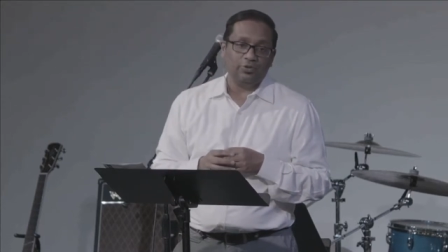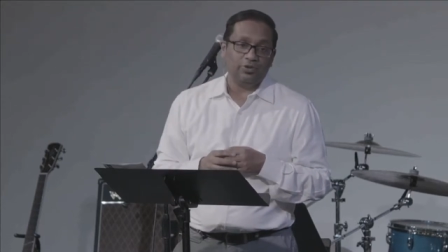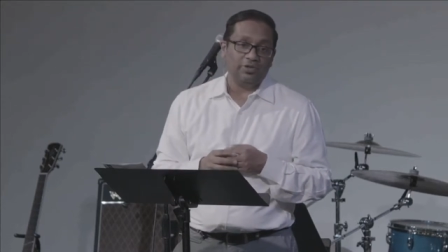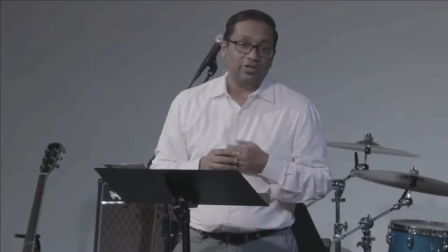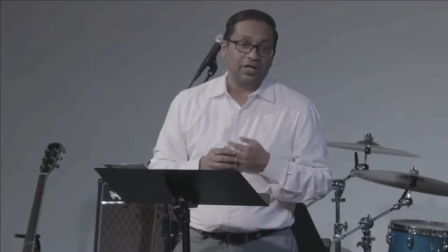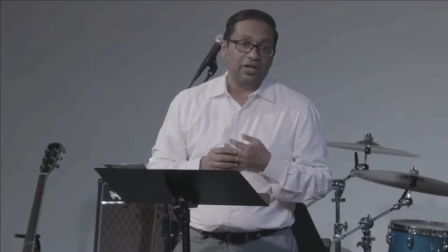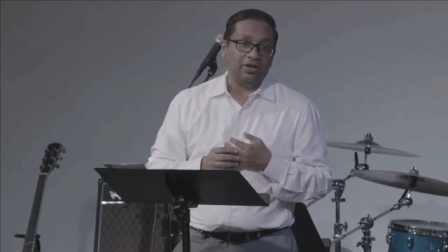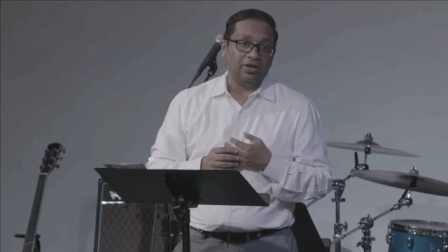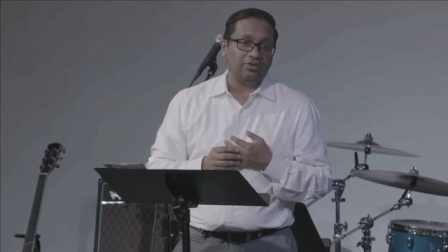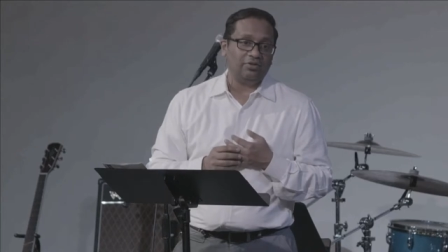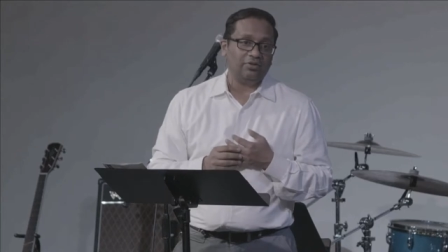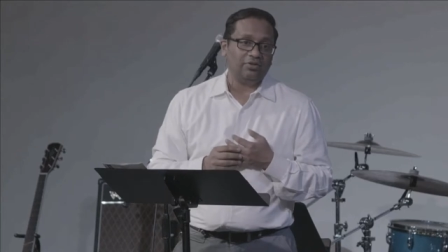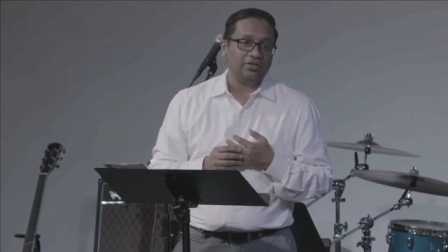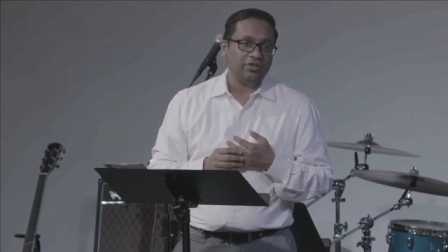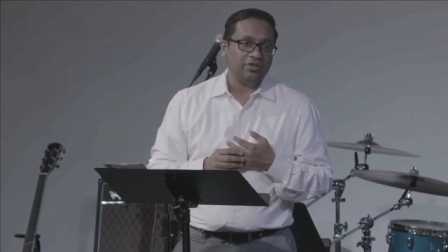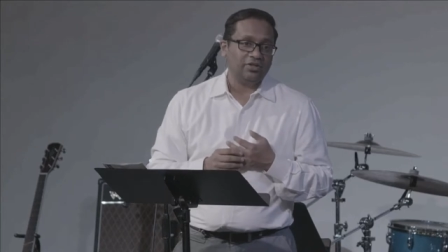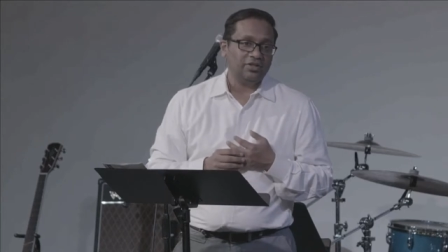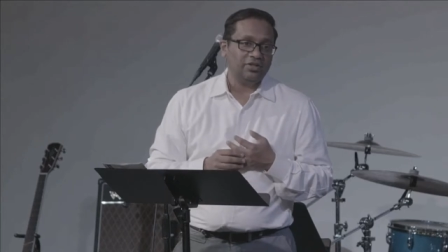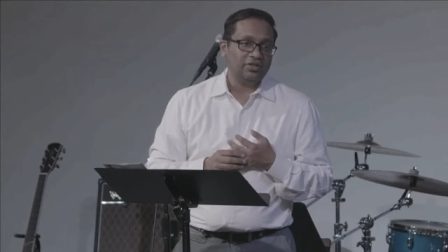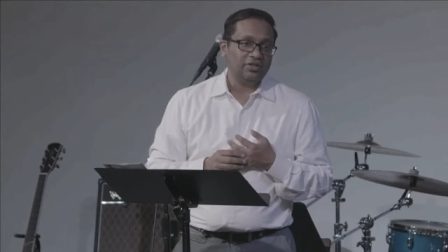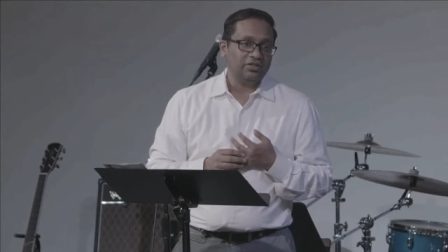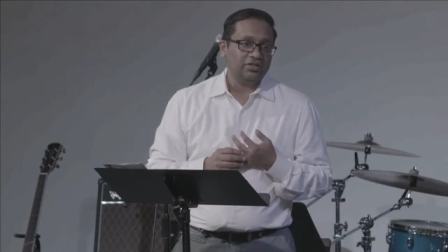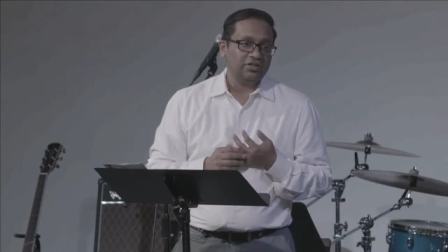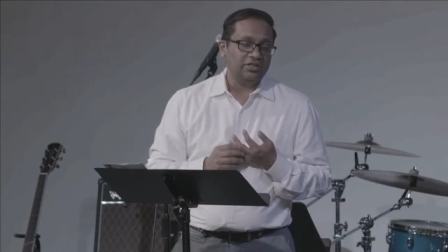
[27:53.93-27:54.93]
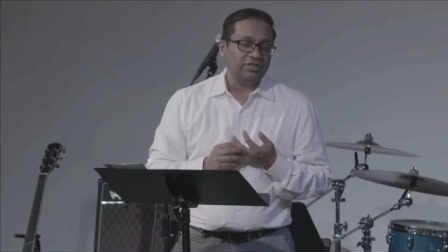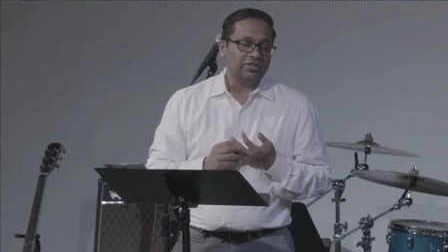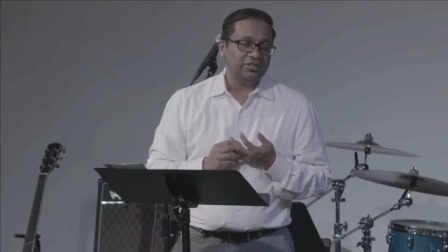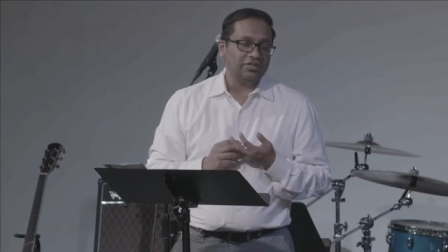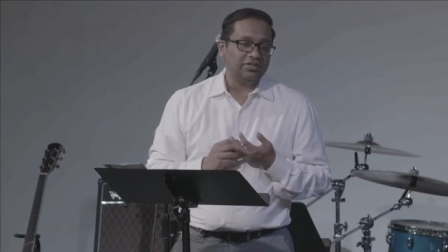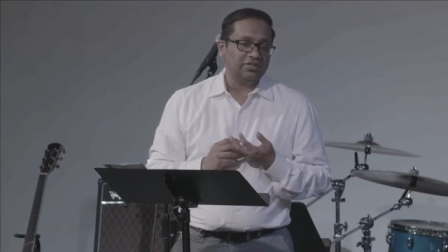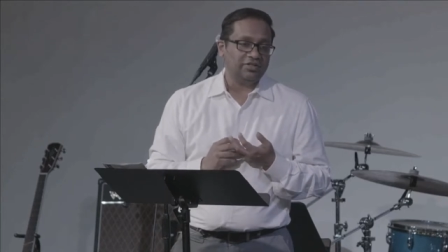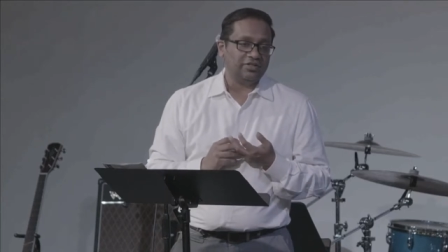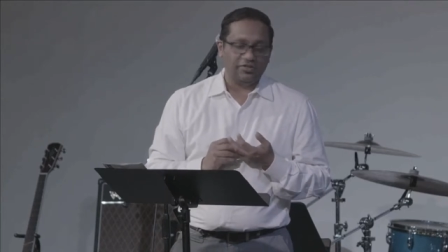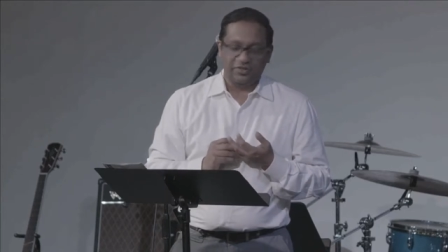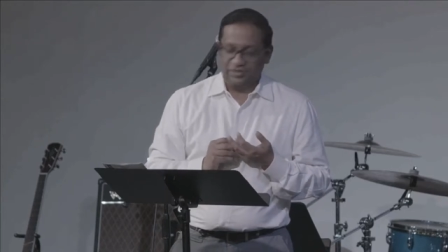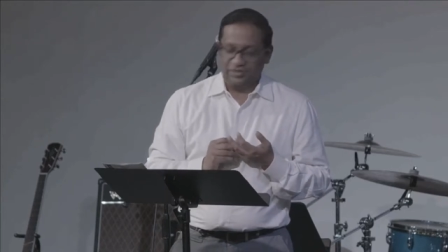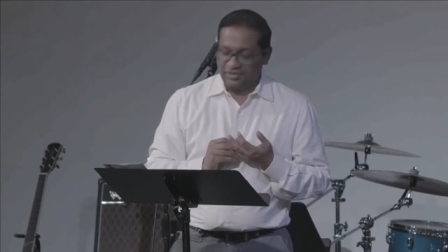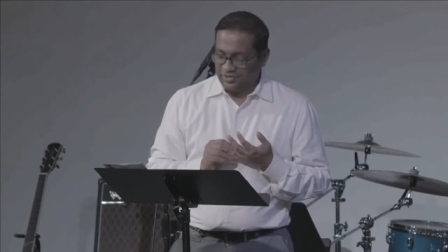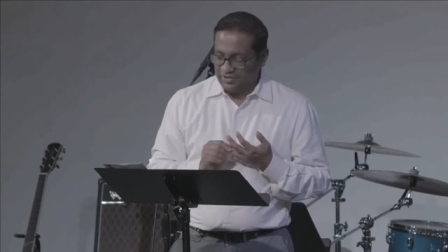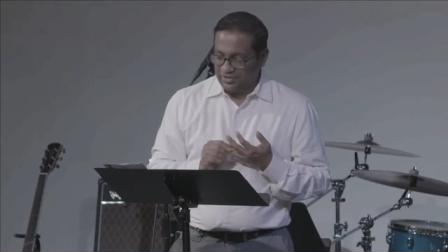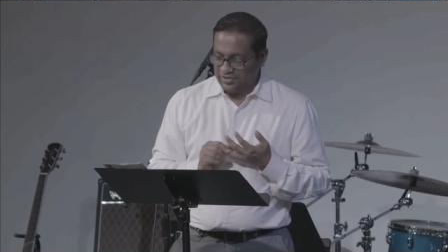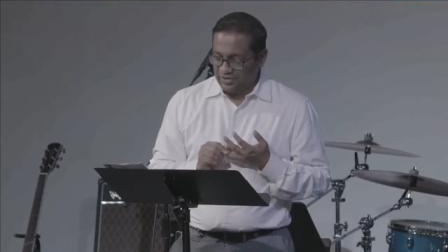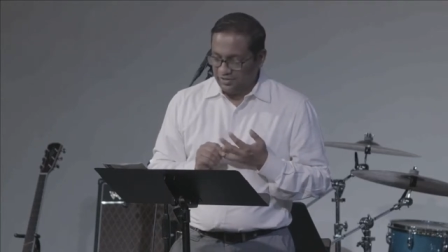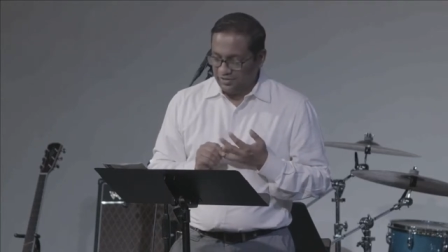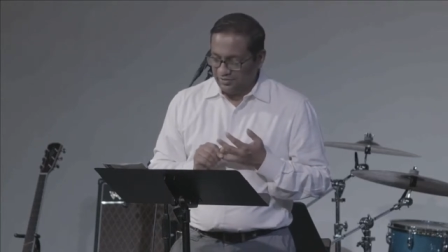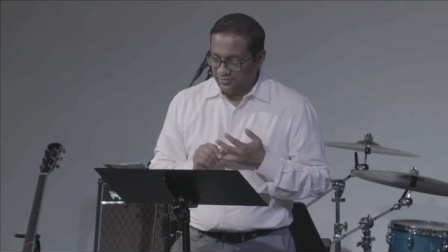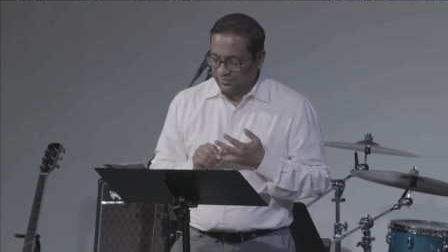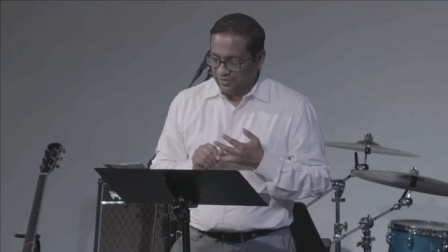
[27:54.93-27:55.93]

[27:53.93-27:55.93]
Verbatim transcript: And now Jesus turns to you,